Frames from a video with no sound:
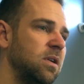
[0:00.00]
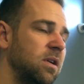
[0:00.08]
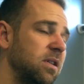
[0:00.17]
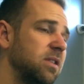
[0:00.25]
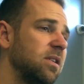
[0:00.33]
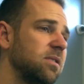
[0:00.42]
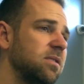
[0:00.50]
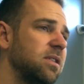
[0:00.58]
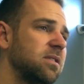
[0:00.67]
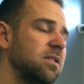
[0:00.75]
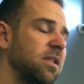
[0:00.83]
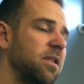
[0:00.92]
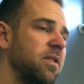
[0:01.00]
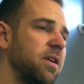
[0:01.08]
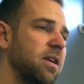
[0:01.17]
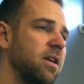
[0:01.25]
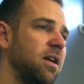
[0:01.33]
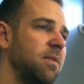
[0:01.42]
This also does another
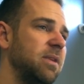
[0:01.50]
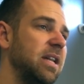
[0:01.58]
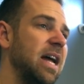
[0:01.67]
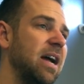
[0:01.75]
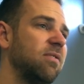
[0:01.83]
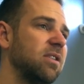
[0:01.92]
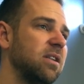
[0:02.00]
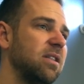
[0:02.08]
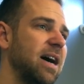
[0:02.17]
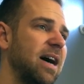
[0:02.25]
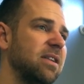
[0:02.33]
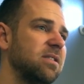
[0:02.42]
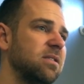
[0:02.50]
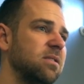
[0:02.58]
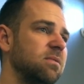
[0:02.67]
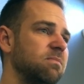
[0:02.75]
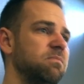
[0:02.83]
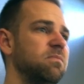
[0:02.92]
thing. In every class,
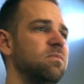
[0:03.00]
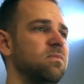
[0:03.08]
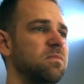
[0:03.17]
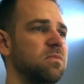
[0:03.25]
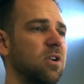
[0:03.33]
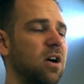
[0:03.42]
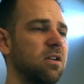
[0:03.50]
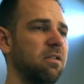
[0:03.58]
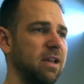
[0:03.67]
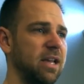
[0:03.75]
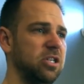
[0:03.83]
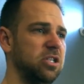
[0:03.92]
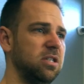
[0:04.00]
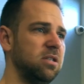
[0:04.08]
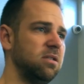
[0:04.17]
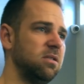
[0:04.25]
congregation,